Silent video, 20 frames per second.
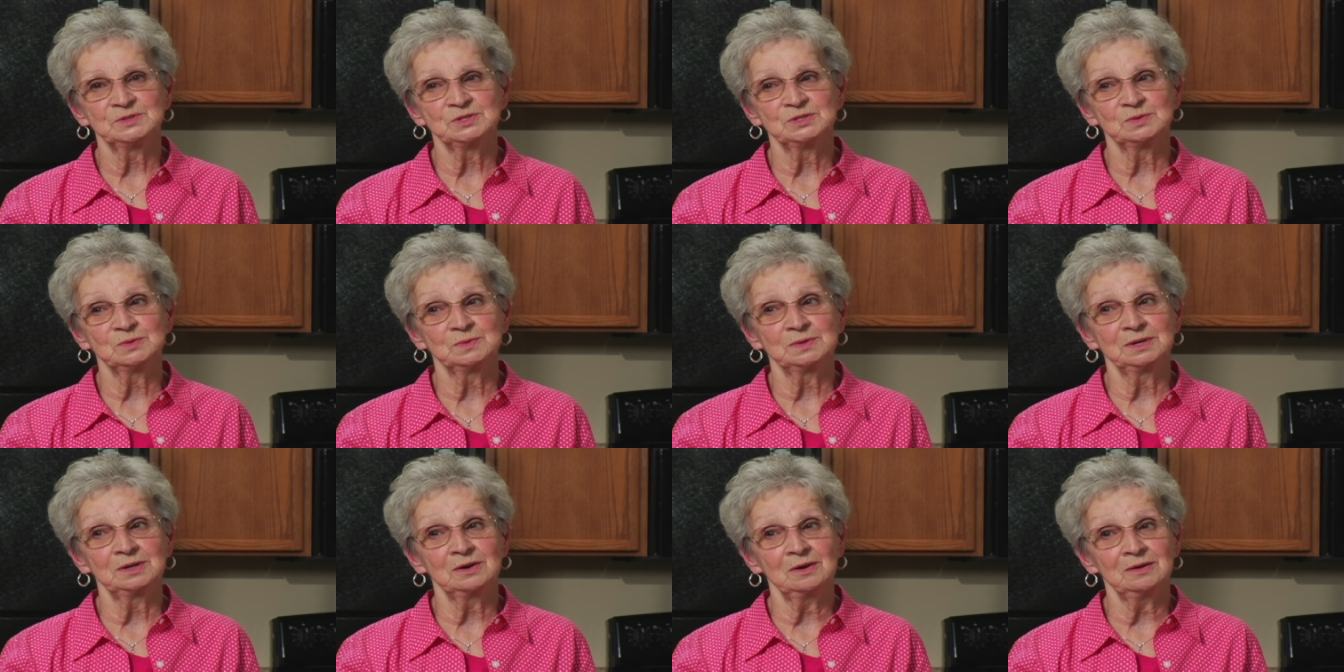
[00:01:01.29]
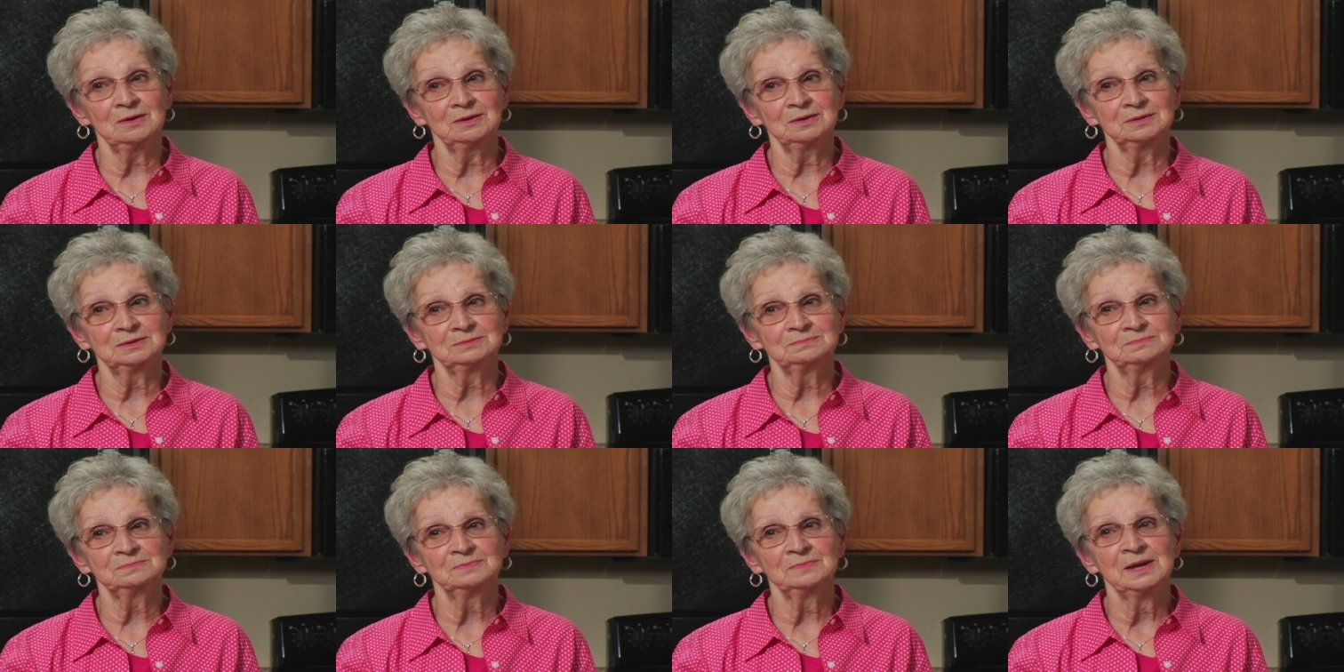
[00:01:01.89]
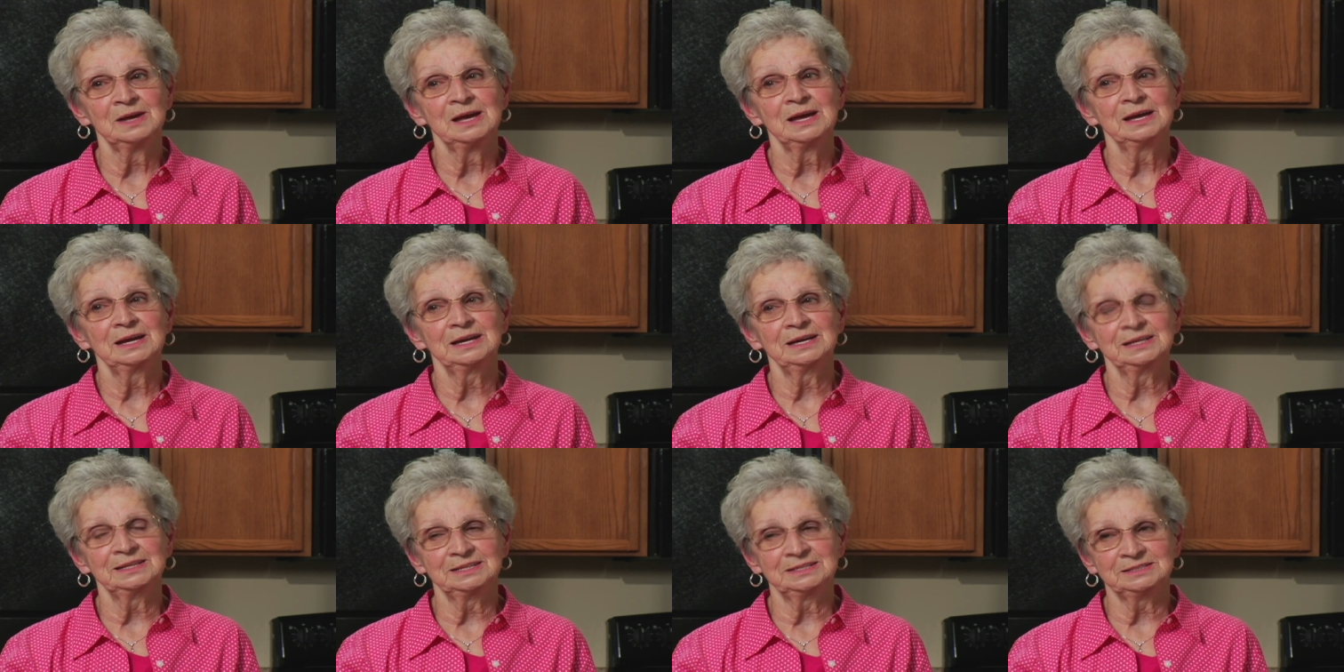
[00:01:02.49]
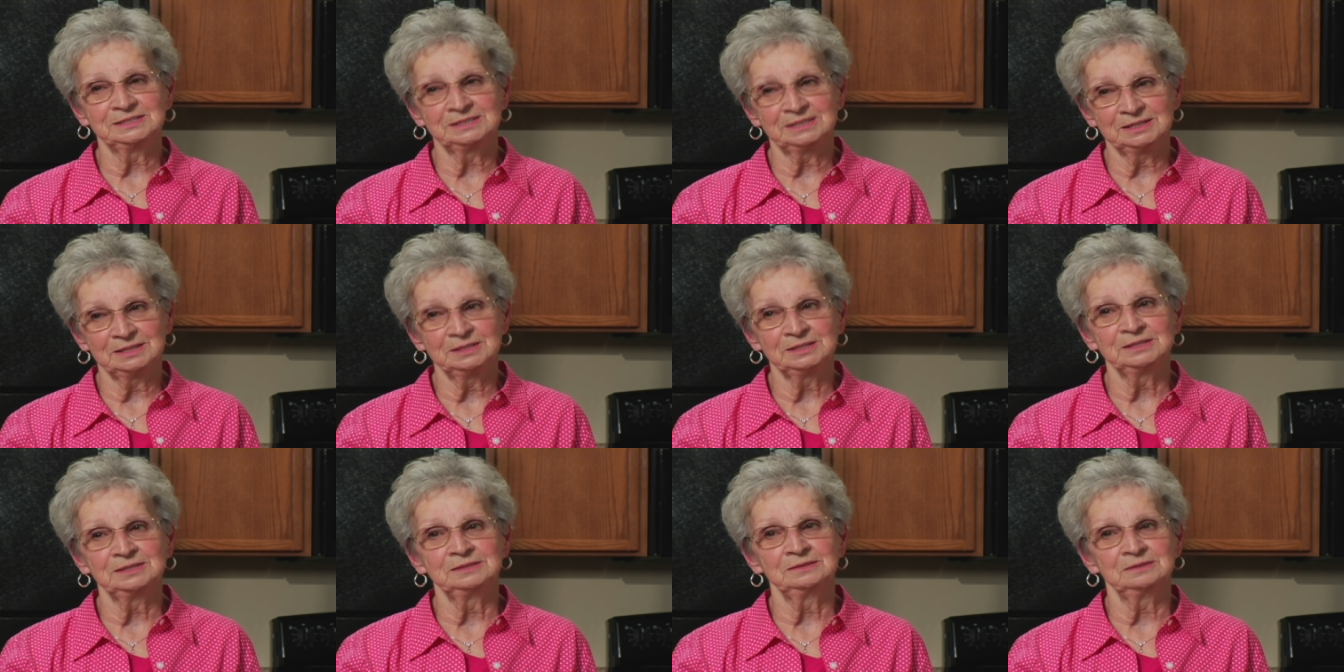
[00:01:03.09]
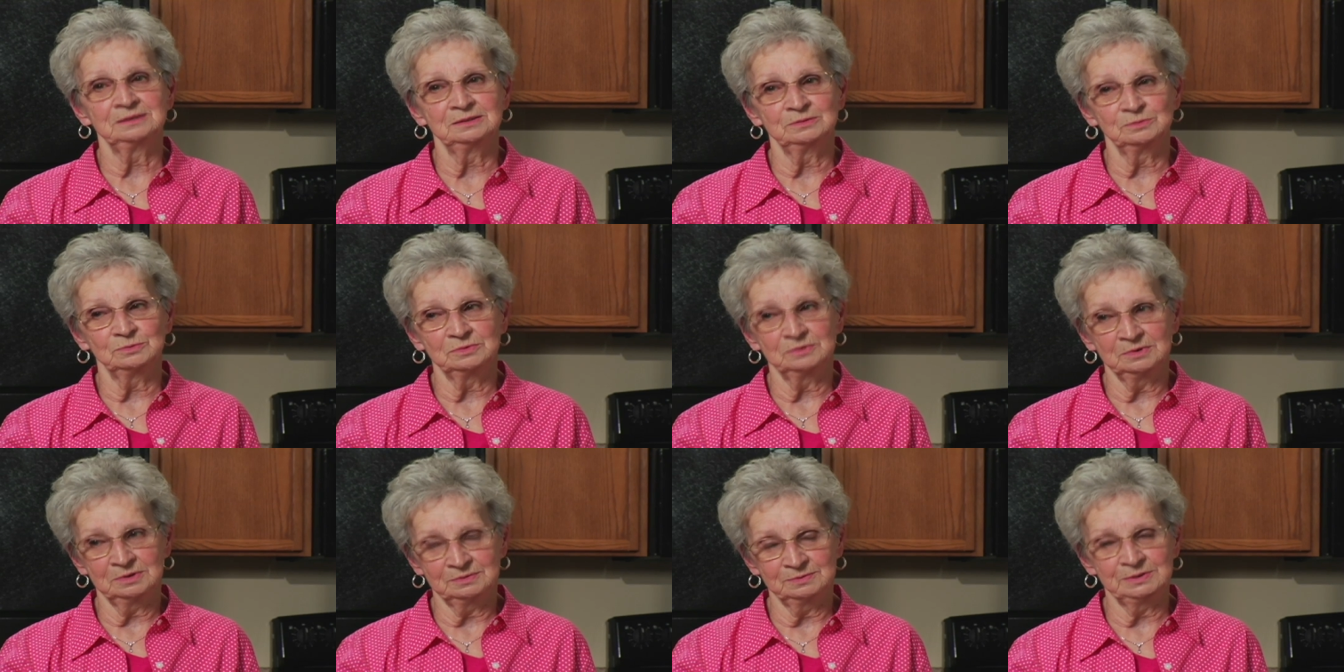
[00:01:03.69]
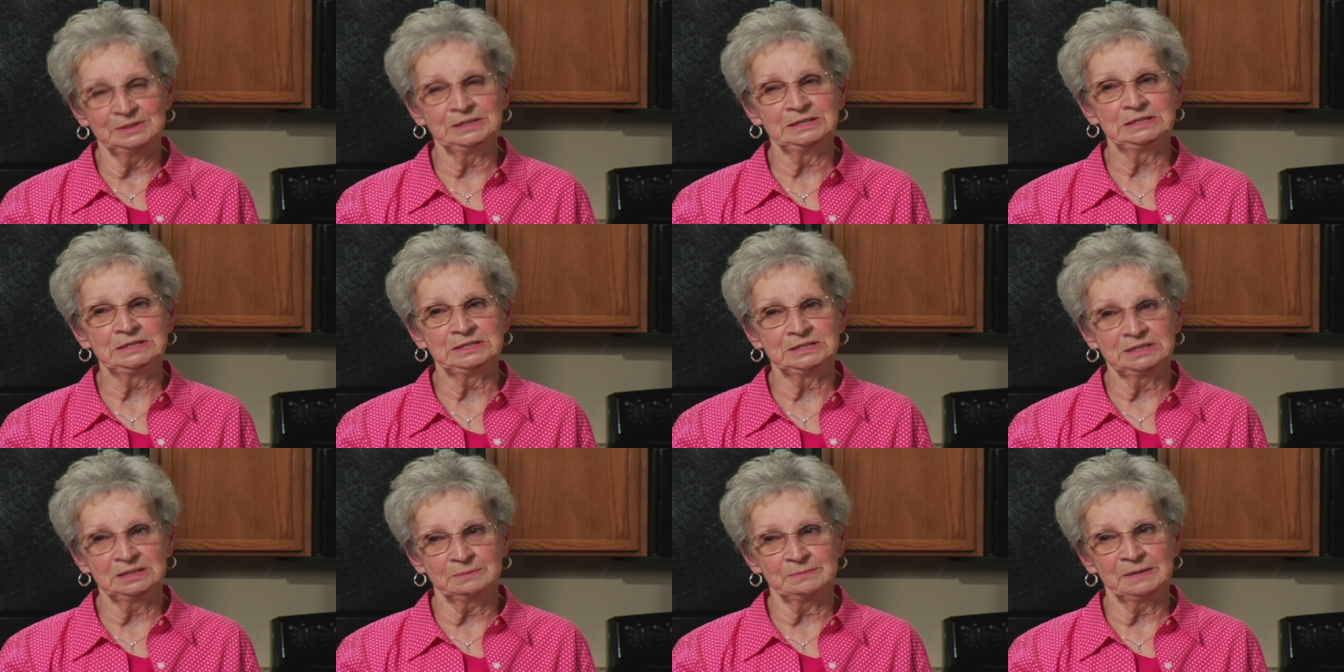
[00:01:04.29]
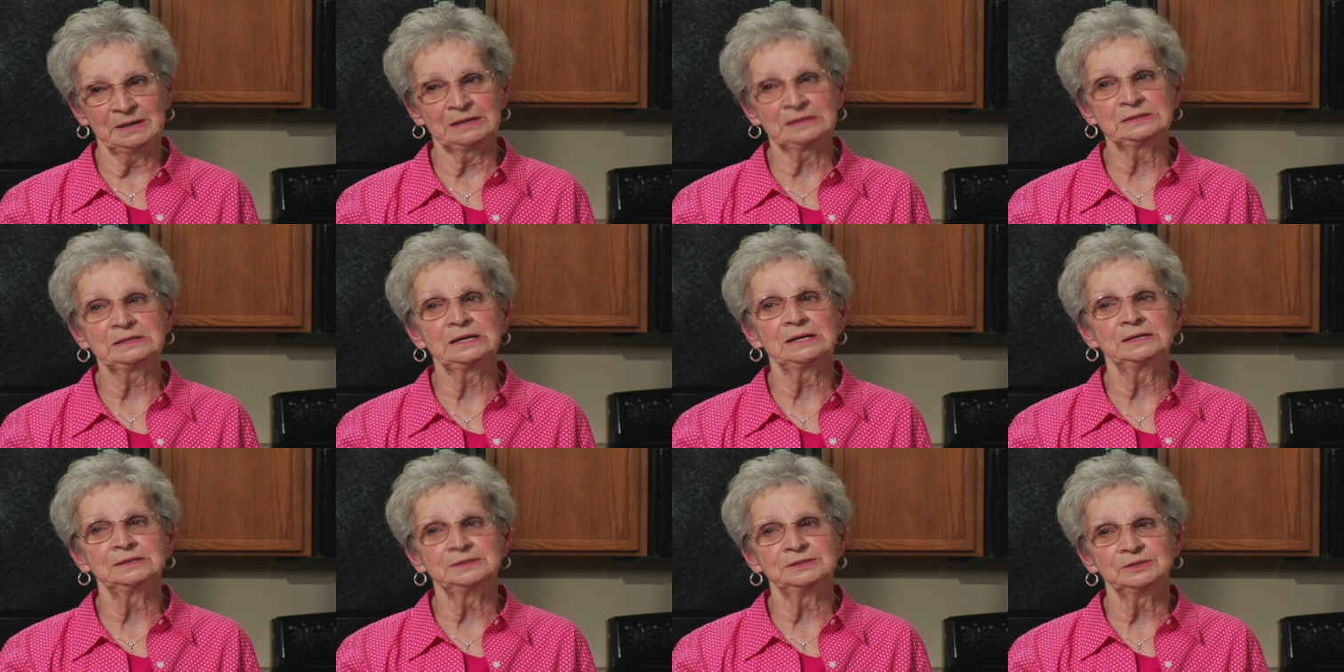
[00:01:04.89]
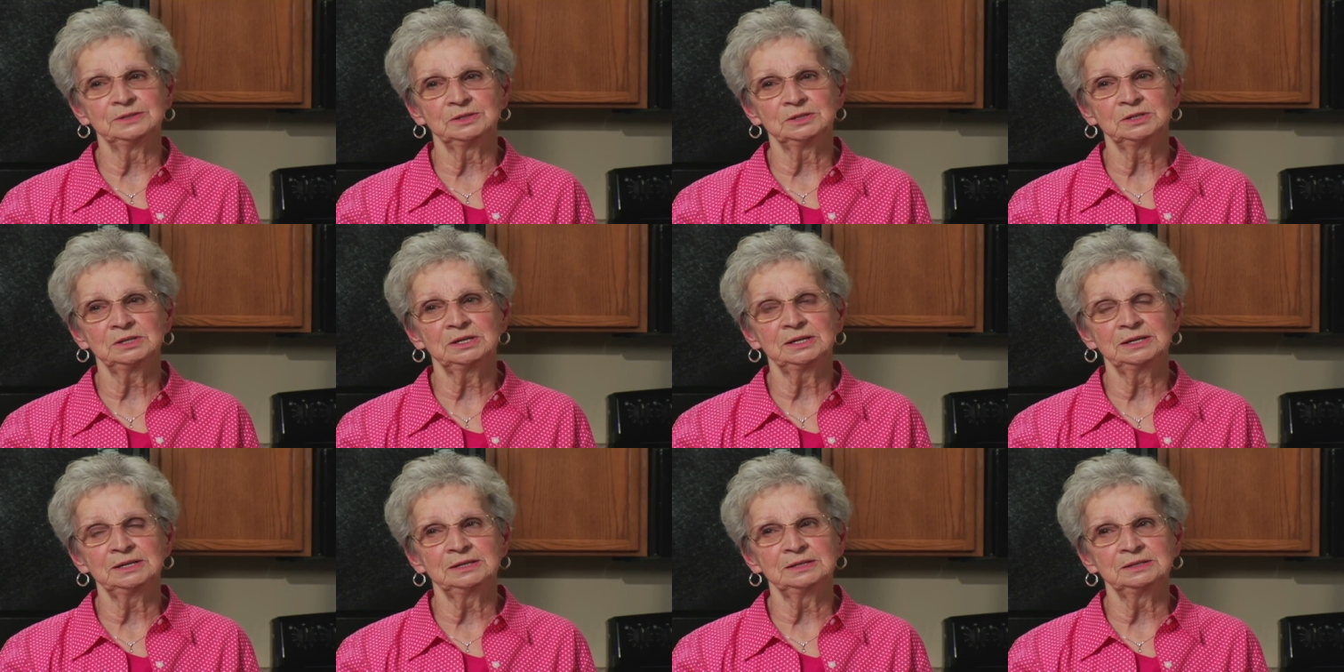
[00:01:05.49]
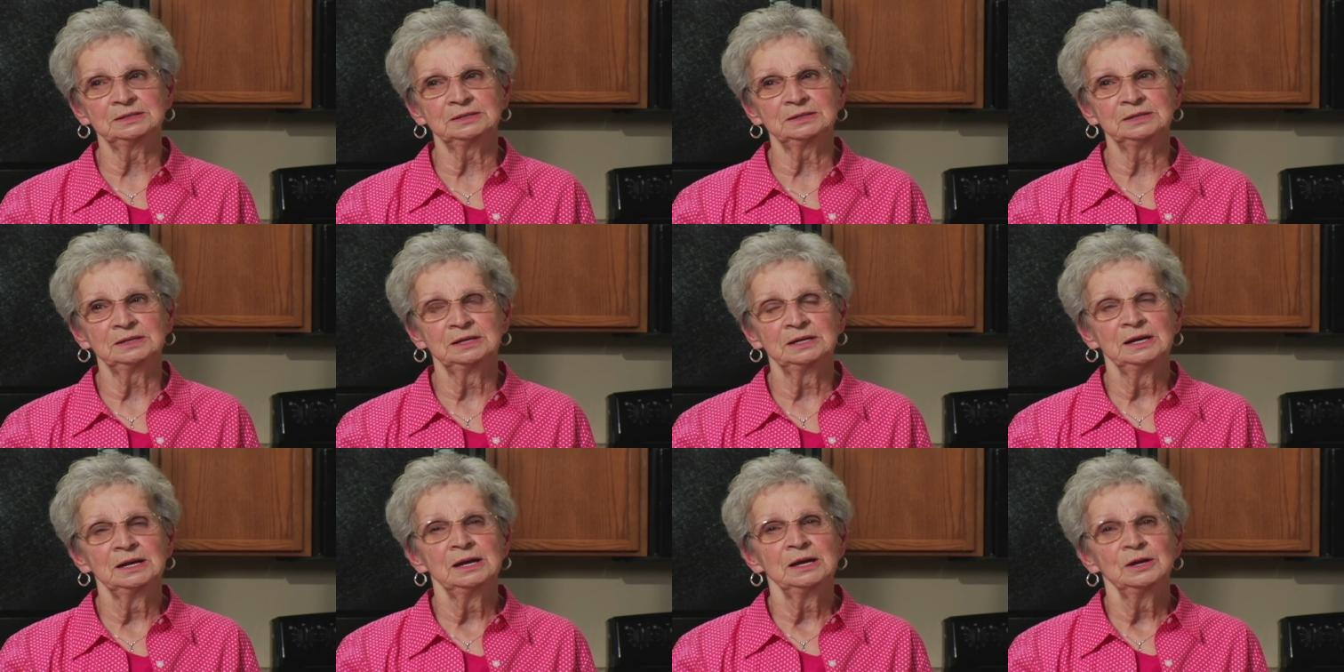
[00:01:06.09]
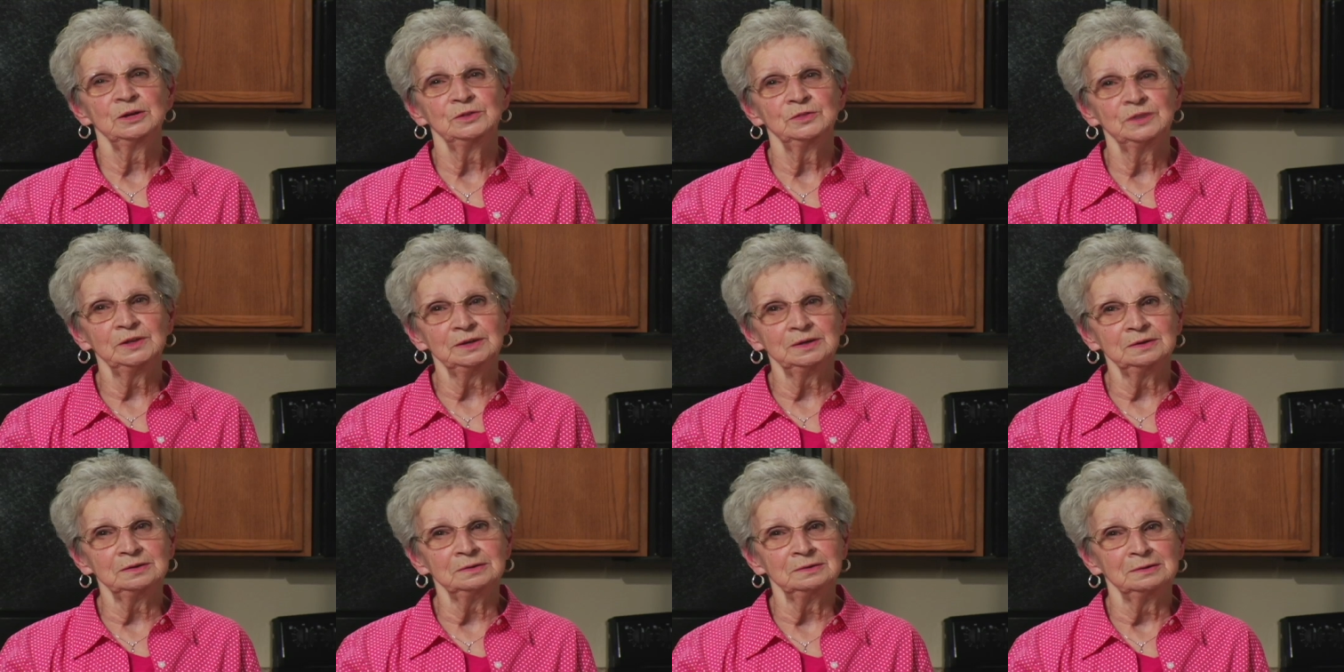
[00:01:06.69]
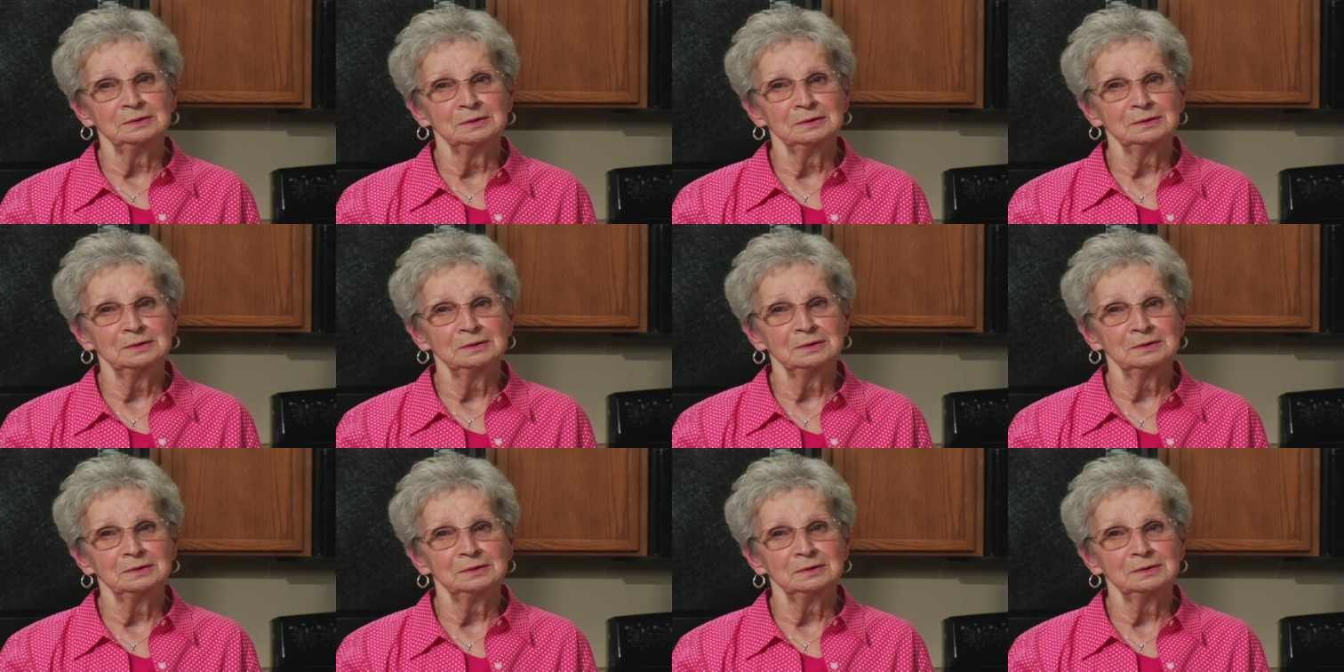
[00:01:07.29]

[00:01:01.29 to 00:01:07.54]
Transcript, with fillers: So we called, and they said that we need to get back down there and they